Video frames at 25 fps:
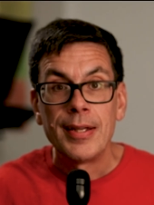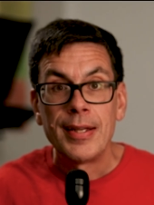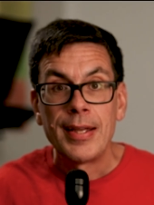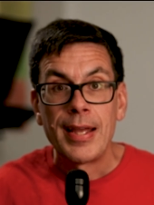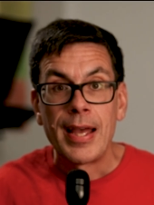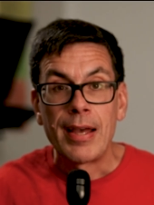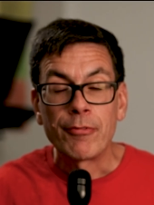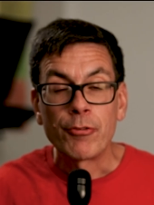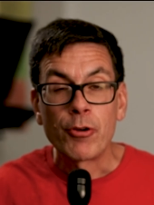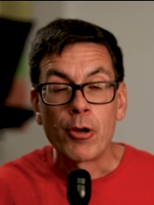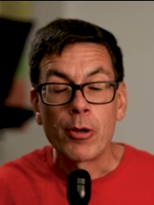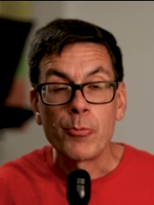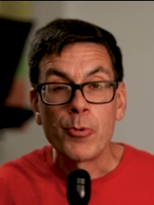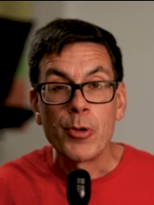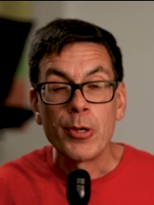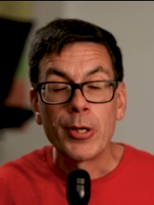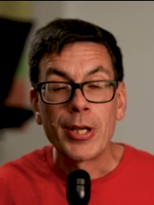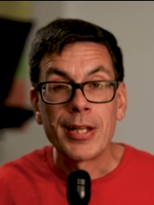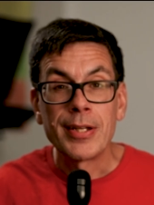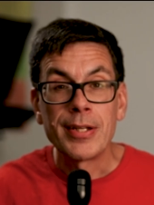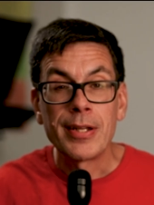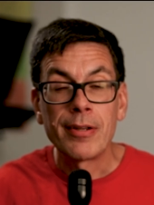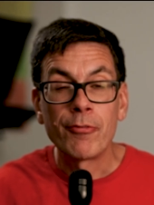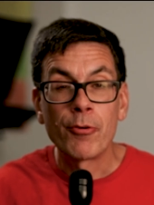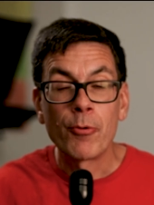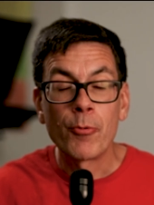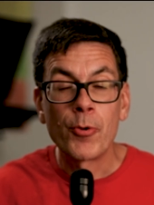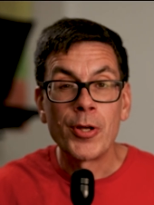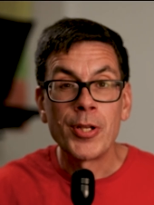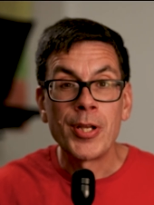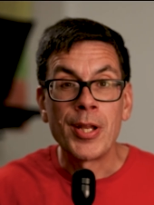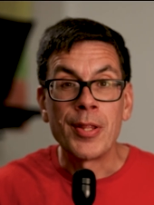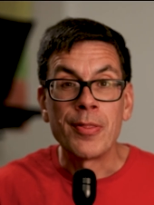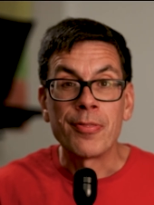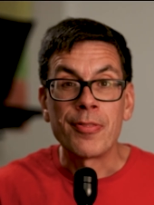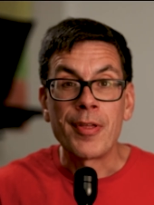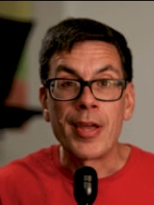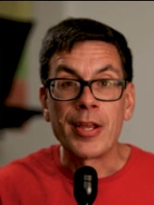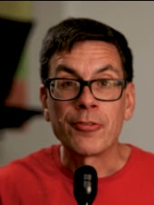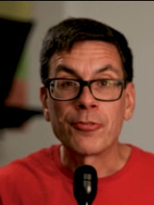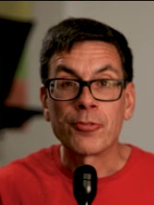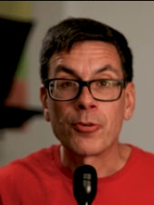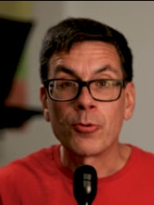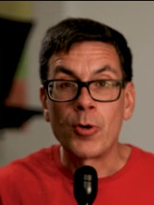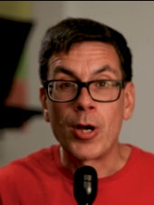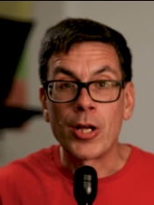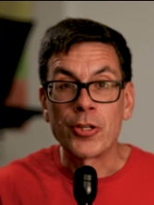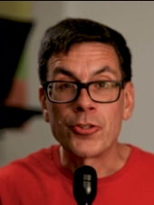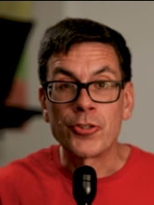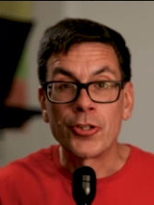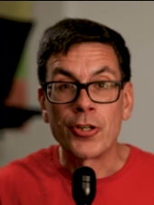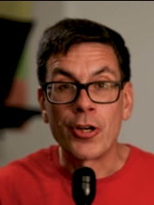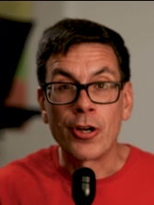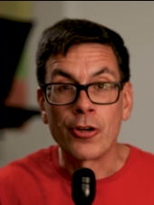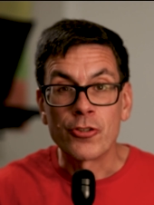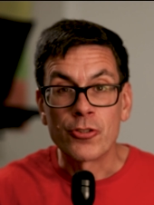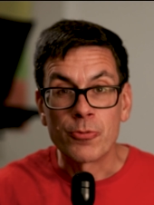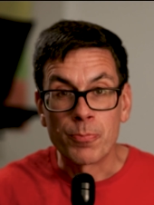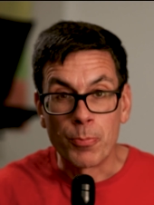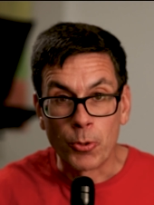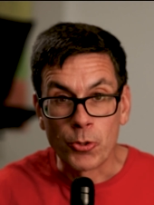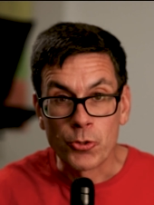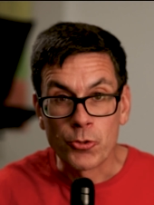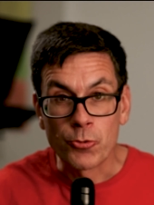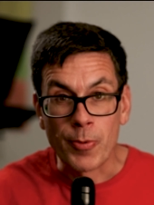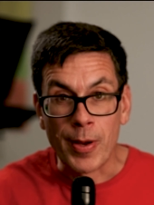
Have a great weekend, everyone, and thanks for watching our Sports